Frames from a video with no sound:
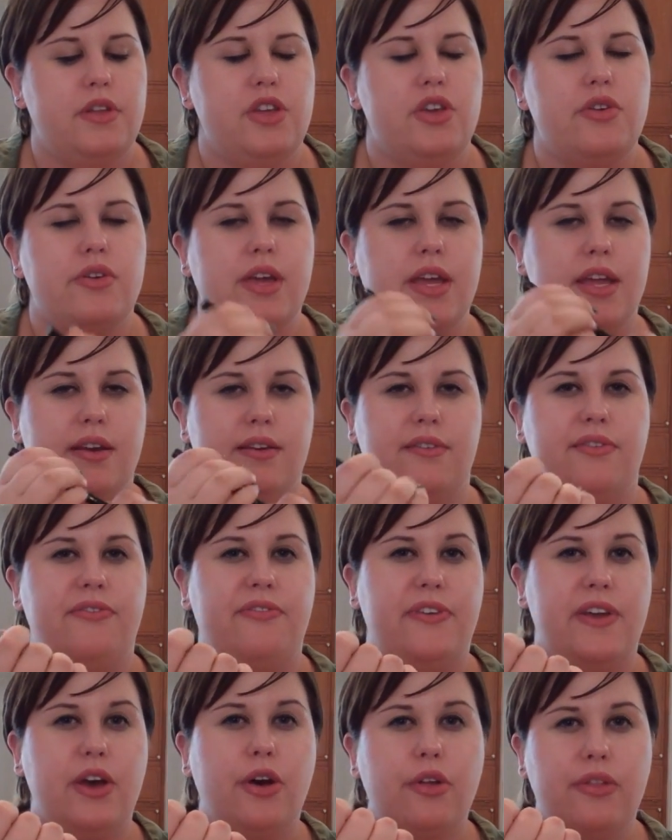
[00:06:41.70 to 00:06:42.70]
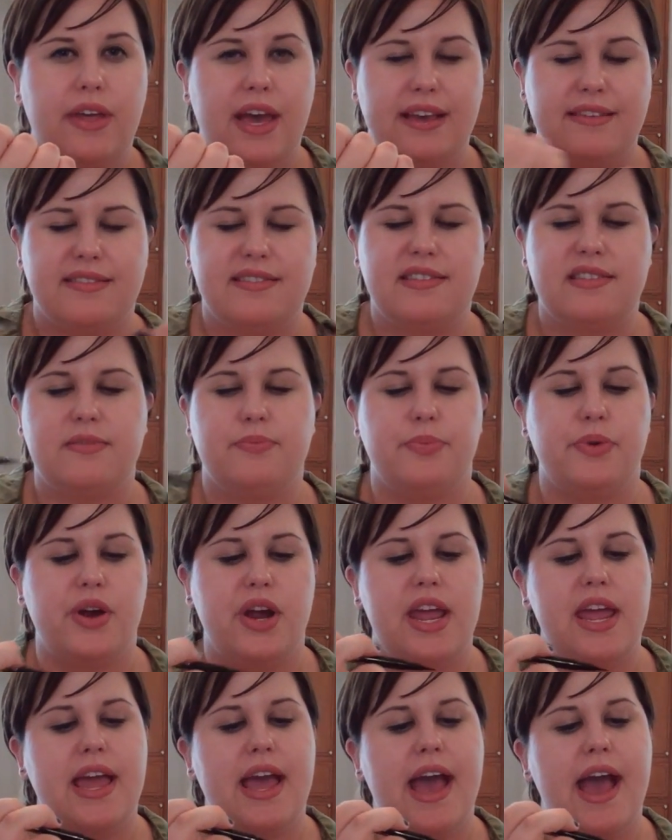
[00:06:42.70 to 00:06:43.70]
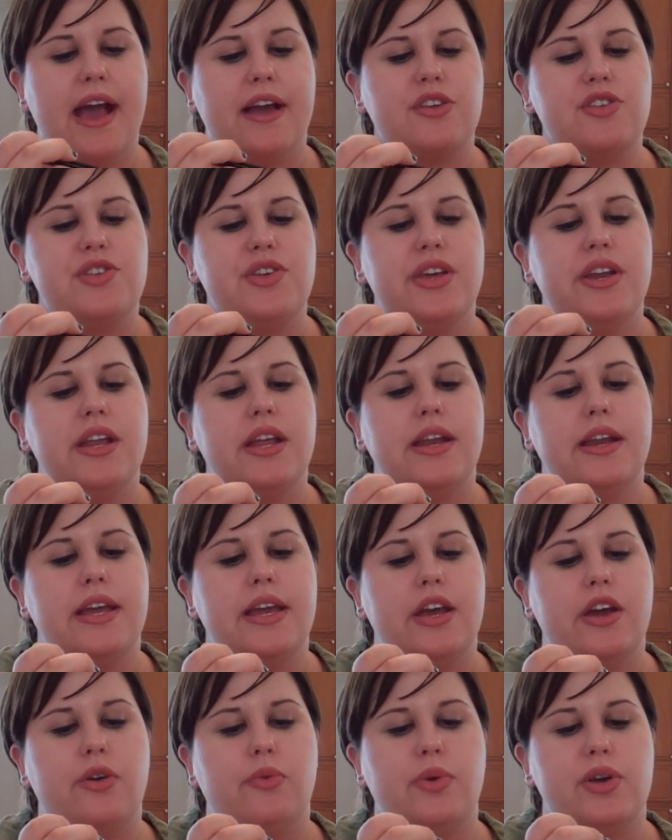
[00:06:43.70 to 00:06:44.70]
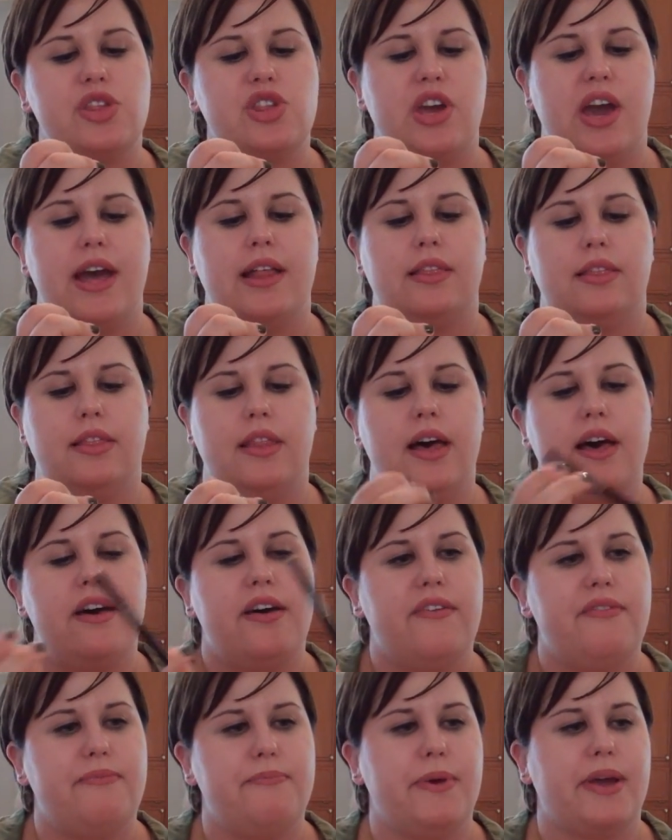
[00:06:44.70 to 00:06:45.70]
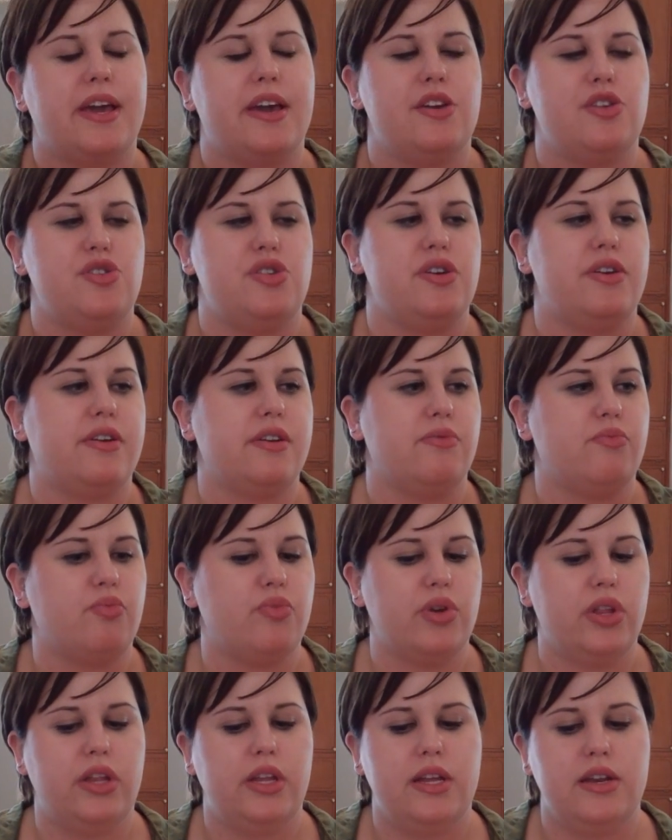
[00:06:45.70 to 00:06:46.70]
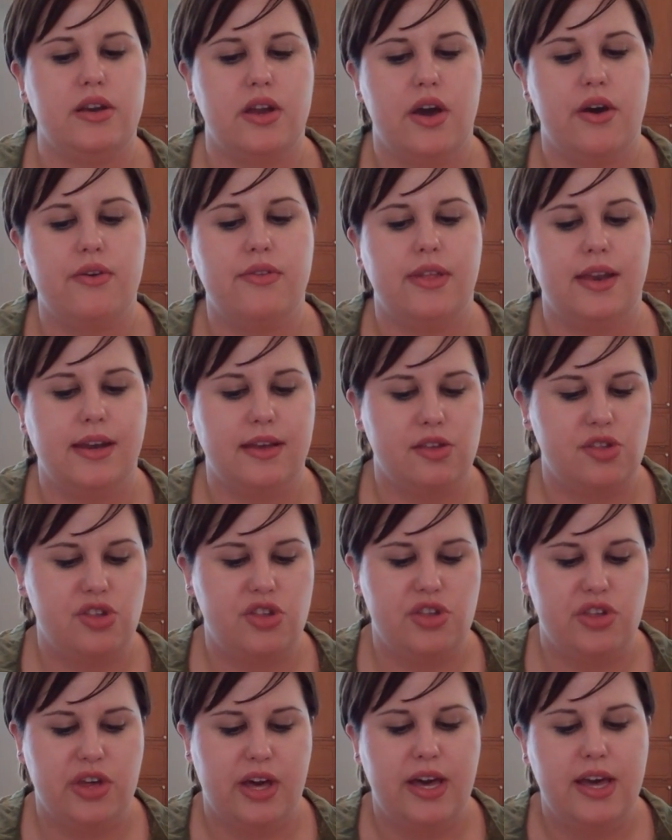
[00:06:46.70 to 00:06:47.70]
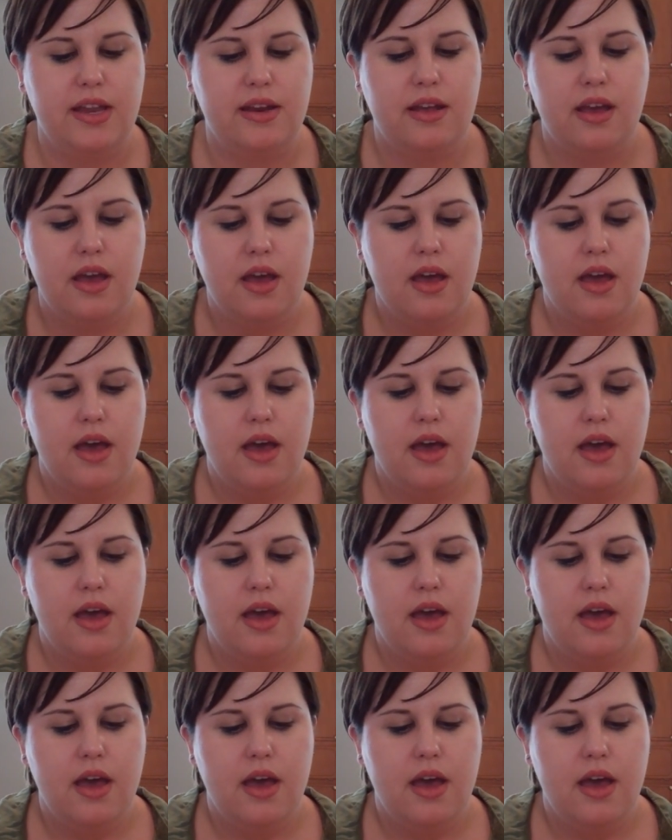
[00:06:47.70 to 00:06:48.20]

You can feel that spring action in here, which I love because you can really know that it's shut.